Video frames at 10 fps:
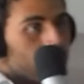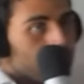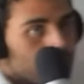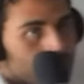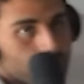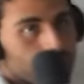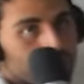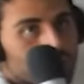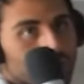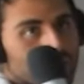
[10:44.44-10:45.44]
Yeah,
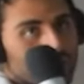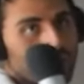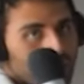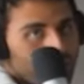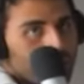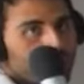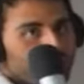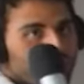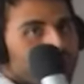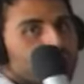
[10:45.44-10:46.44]
I'm a
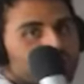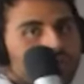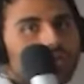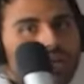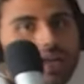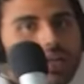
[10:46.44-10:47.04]
vengeful kind